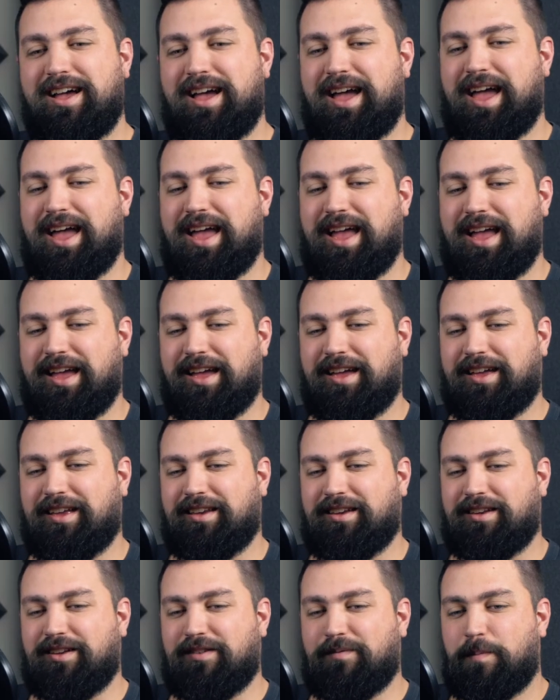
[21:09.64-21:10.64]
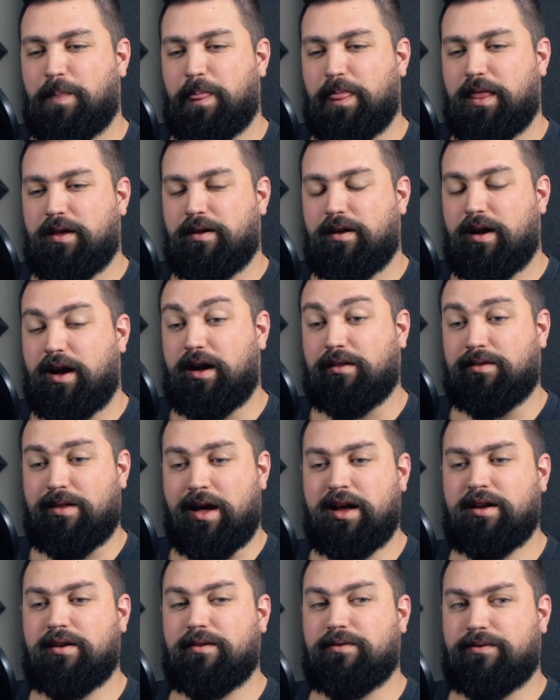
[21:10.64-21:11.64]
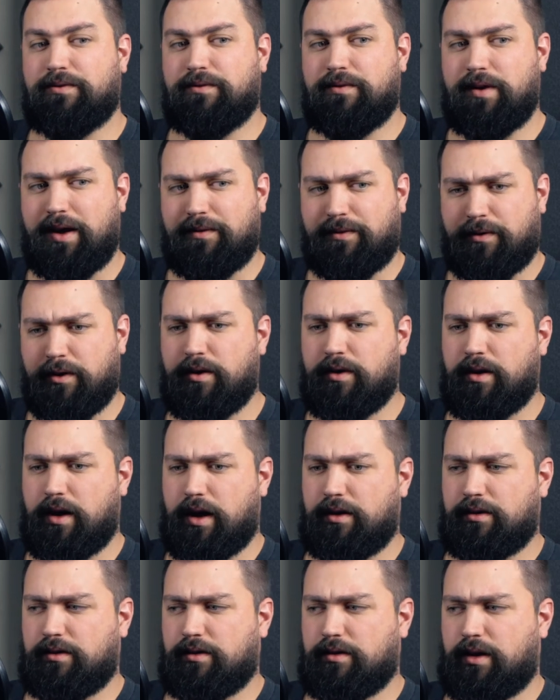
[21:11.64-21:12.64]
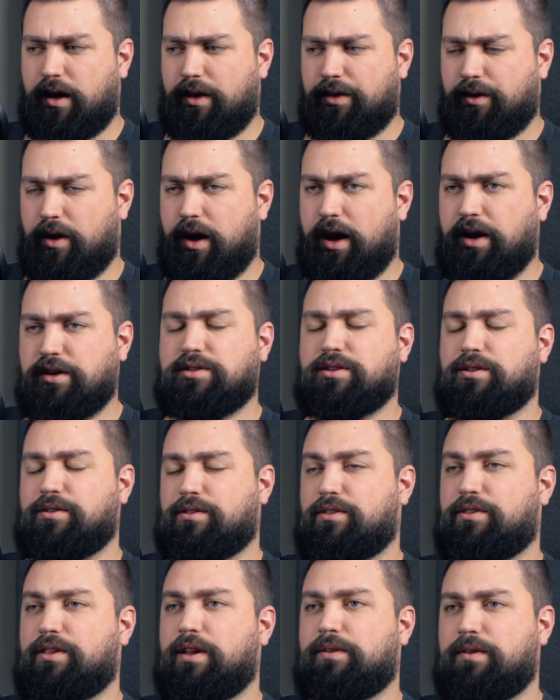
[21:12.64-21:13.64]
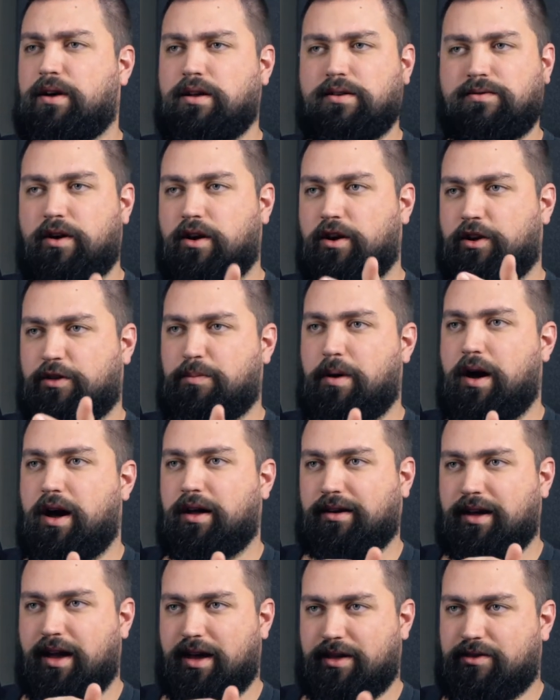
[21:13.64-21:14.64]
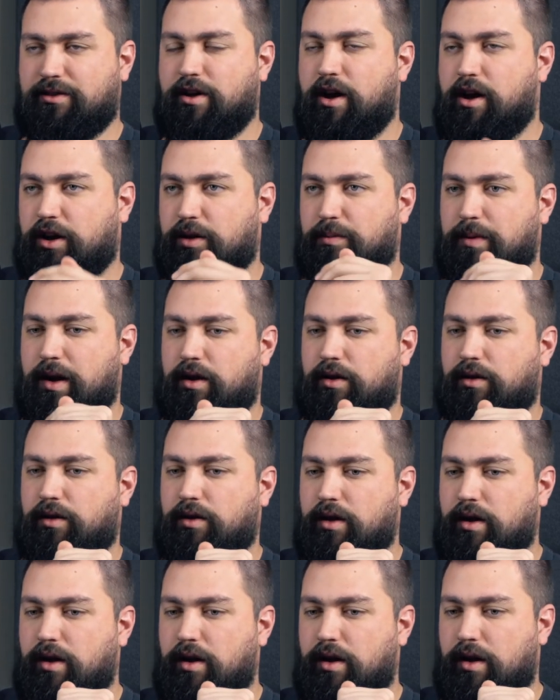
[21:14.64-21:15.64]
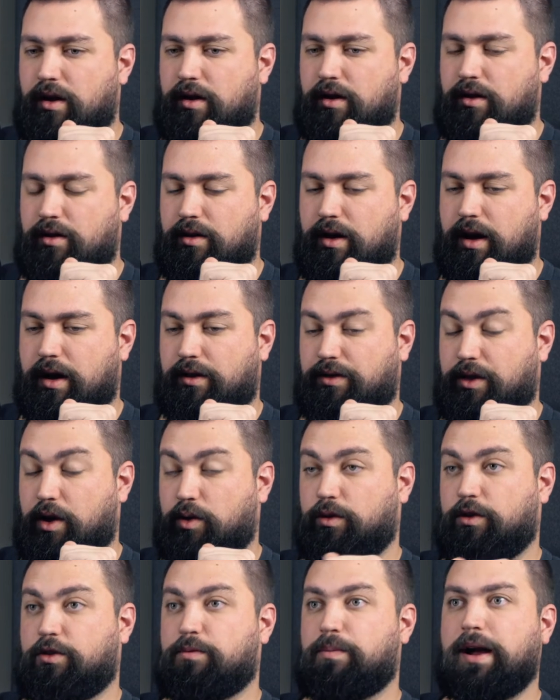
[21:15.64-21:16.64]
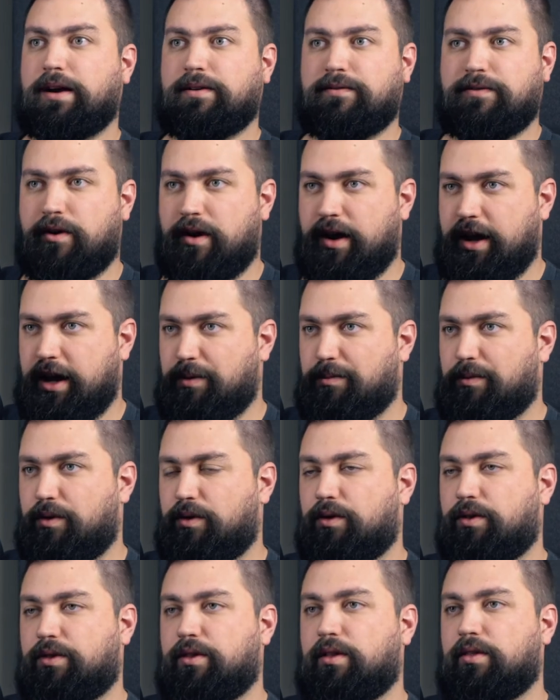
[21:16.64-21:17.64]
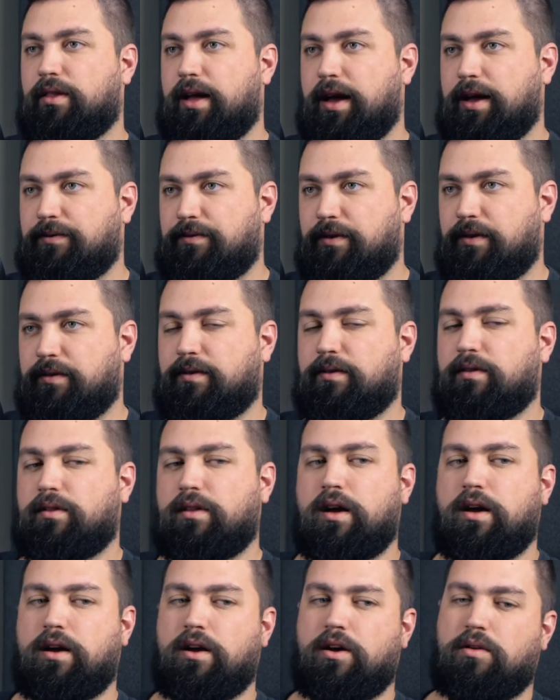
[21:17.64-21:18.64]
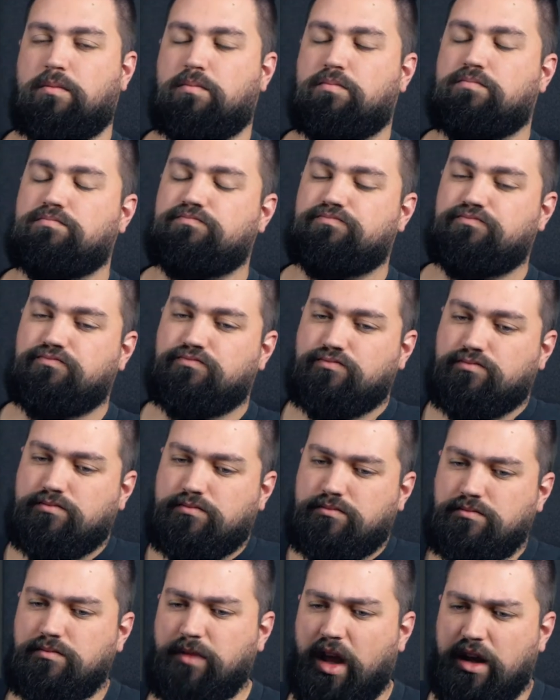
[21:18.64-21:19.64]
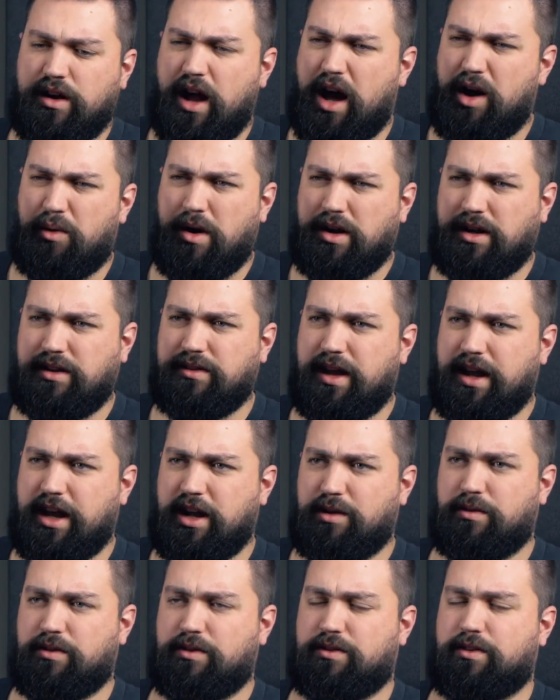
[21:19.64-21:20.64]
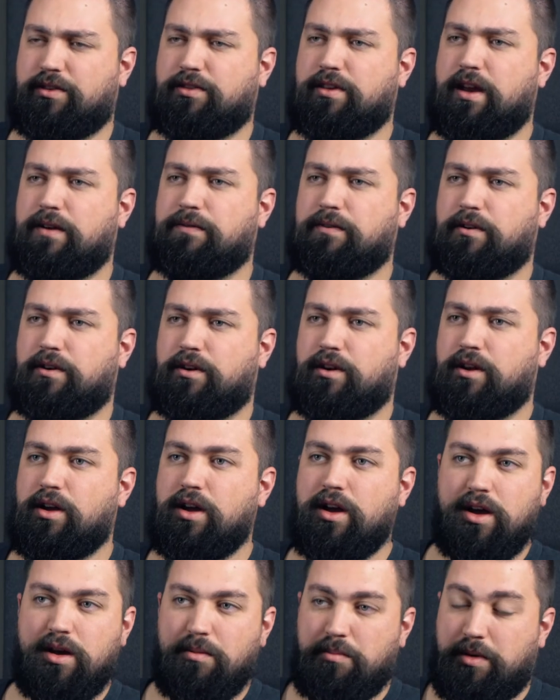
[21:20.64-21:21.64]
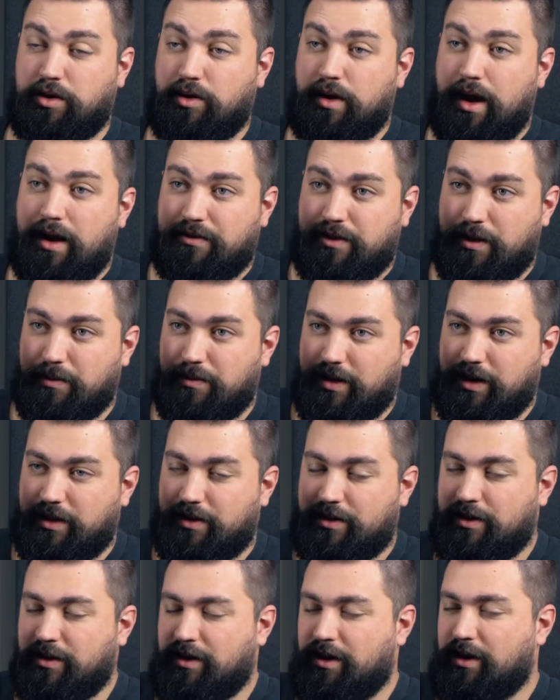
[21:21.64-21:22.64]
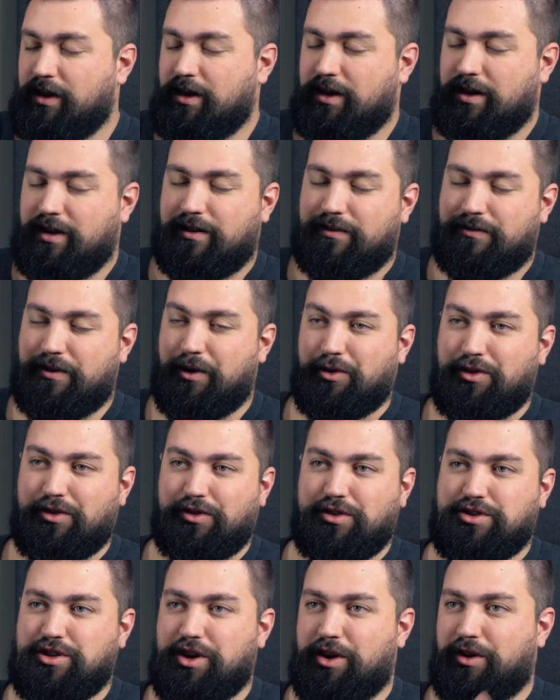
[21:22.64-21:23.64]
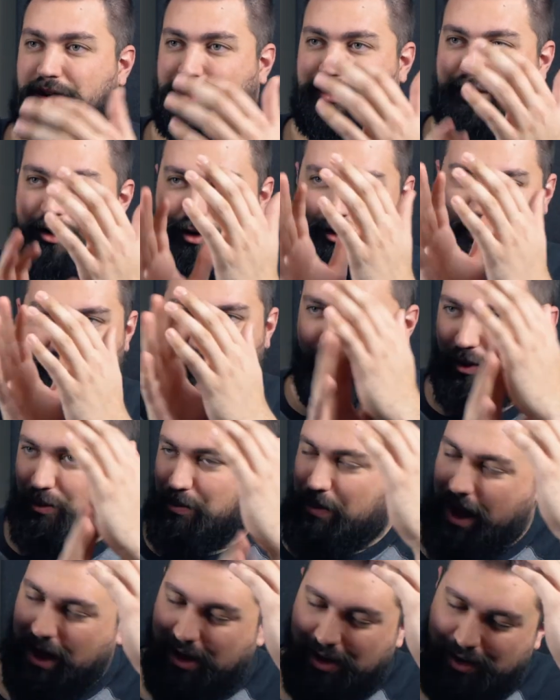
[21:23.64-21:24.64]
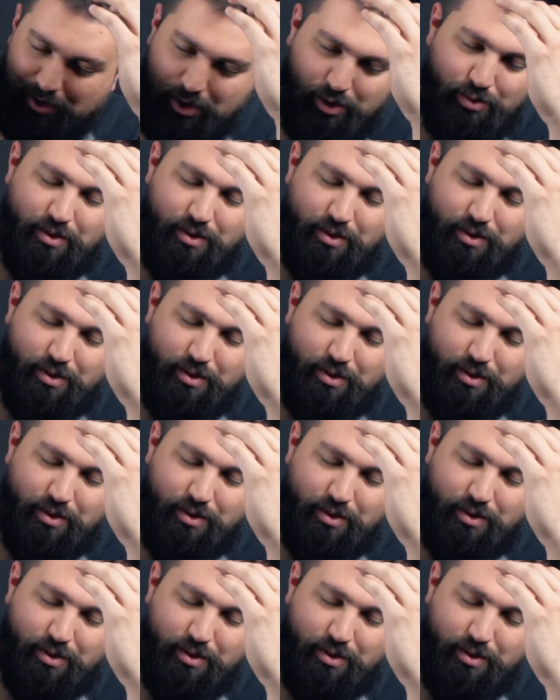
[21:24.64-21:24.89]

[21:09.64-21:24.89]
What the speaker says: And a lot of I've heard other hunters and stuff on various podcasts talk about their respect for animals and life and not wanting the animals to suffer. But you have some of these folks on the show, like they're petting the